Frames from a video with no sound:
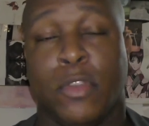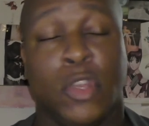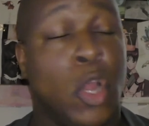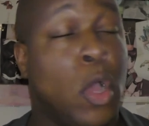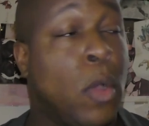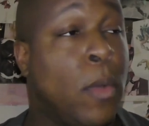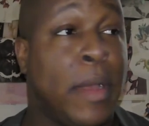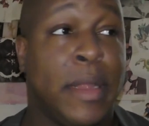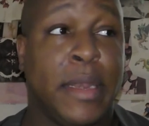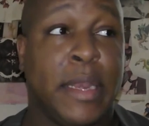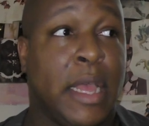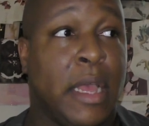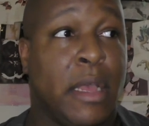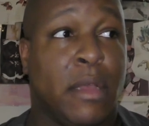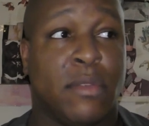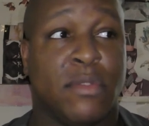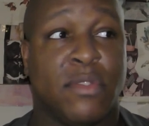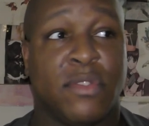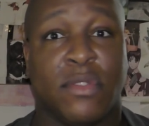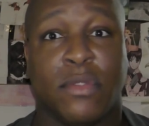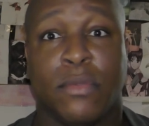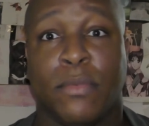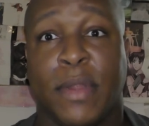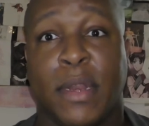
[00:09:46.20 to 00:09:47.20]
No one
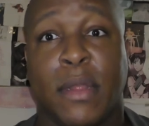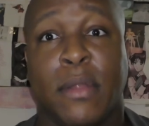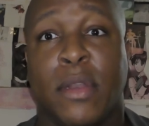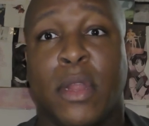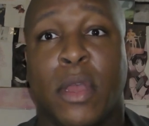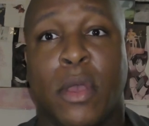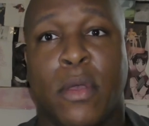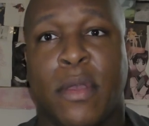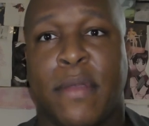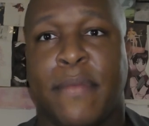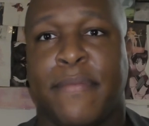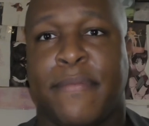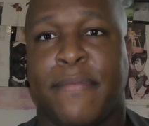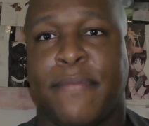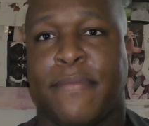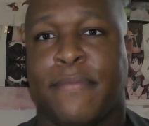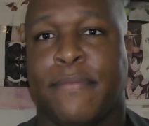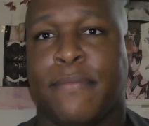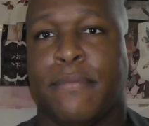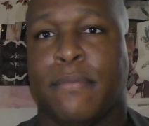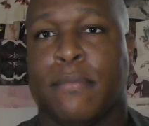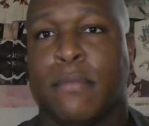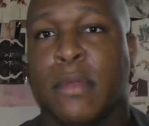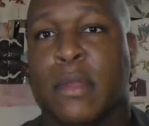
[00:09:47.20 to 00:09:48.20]
knows. We don't know
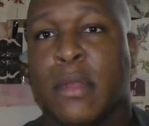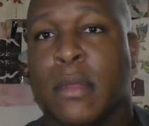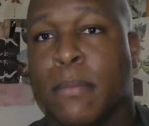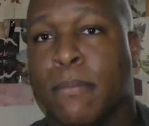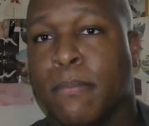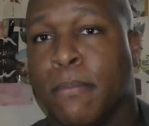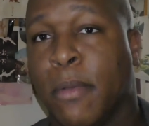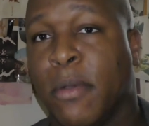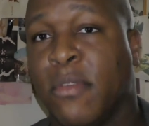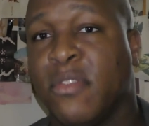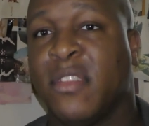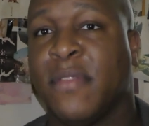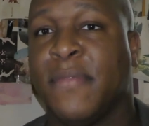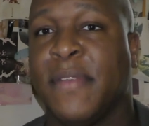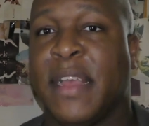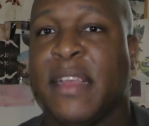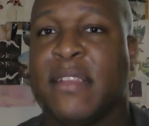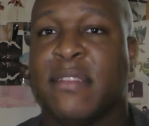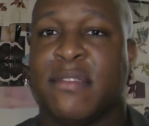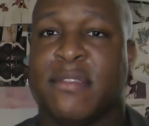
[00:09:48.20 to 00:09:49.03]
if most of